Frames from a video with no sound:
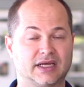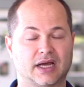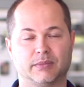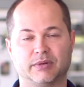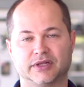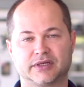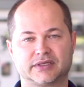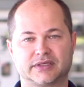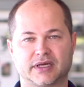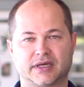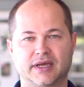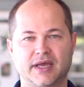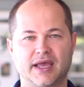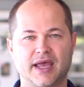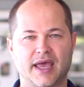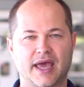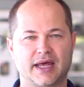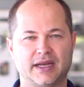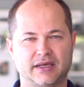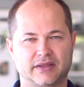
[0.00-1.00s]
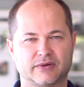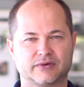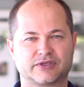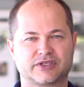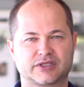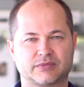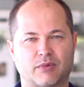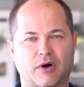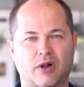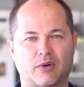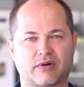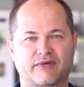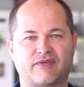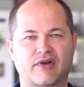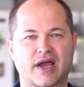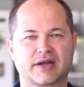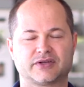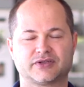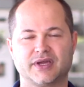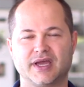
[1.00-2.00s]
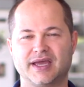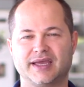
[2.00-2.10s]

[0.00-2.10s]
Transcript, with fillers: doublet, uh, any of those small refractors,